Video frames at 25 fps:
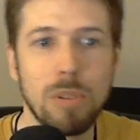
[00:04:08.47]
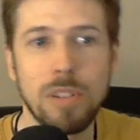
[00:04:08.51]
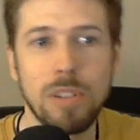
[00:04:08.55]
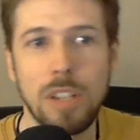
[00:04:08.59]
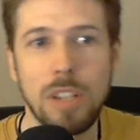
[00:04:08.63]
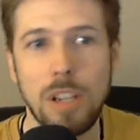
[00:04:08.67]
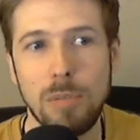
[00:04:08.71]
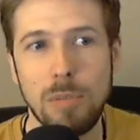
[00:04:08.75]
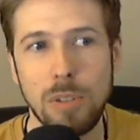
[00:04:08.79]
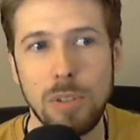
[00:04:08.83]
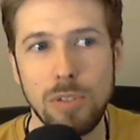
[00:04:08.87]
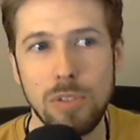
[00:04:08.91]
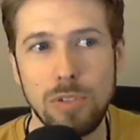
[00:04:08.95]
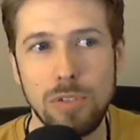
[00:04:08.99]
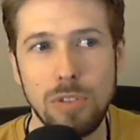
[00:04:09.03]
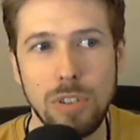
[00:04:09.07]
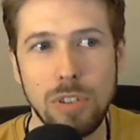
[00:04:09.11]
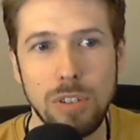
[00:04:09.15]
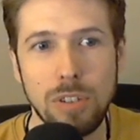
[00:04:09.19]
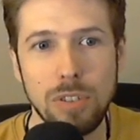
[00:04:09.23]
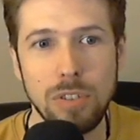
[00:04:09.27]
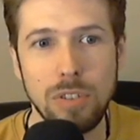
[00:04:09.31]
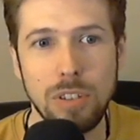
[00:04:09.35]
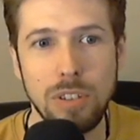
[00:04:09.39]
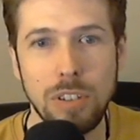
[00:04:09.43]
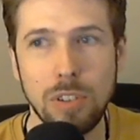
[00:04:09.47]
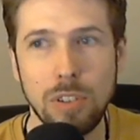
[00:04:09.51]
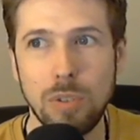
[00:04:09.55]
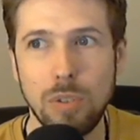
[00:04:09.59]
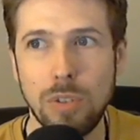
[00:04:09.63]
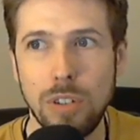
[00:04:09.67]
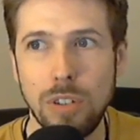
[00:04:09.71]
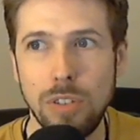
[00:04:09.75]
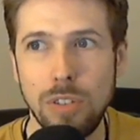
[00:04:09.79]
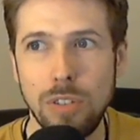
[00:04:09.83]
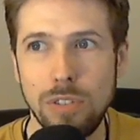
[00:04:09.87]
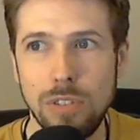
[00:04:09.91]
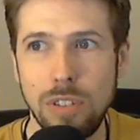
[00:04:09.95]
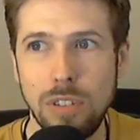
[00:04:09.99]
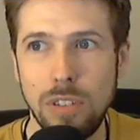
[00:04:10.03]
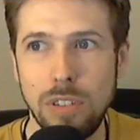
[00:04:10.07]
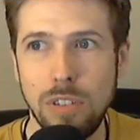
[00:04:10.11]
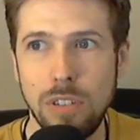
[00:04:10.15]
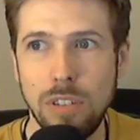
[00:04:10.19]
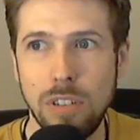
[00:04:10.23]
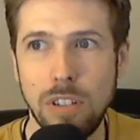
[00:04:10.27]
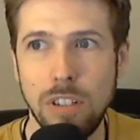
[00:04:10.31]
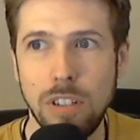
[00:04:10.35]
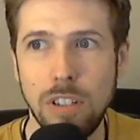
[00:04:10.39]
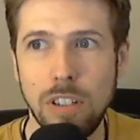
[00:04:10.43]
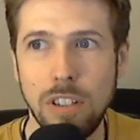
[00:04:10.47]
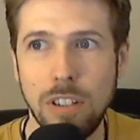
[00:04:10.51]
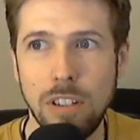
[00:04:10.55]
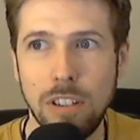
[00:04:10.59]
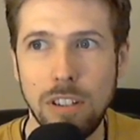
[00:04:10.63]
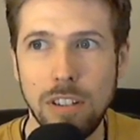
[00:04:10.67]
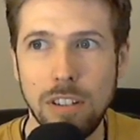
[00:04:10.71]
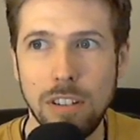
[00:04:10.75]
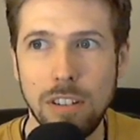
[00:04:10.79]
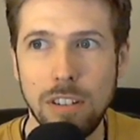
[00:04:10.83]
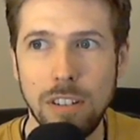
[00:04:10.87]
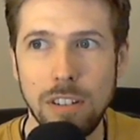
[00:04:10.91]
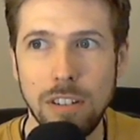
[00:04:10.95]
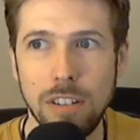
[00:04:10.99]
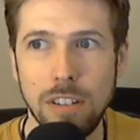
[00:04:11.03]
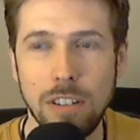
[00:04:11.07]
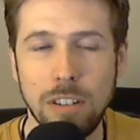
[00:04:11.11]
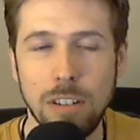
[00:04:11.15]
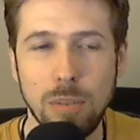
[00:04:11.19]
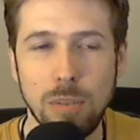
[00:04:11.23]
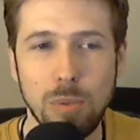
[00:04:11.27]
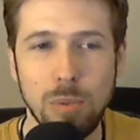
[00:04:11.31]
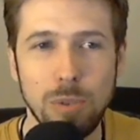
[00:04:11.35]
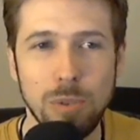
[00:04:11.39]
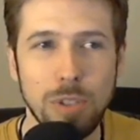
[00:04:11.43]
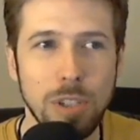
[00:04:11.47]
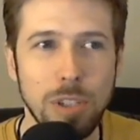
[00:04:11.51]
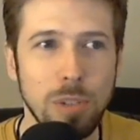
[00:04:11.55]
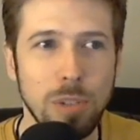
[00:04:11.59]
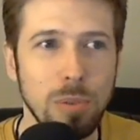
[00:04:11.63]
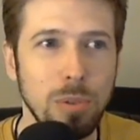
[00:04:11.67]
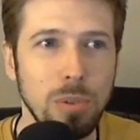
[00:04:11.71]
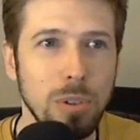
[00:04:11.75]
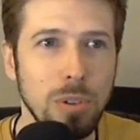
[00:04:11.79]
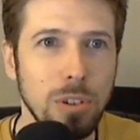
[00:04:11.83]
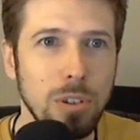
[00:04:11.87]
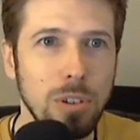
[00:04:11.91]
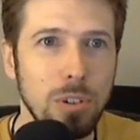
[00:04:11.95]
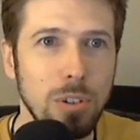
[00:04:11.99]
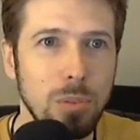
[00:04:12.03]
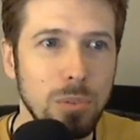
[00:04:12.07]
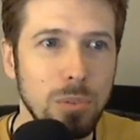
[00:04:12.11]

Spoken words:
damage that it's increasing. We'll take a look here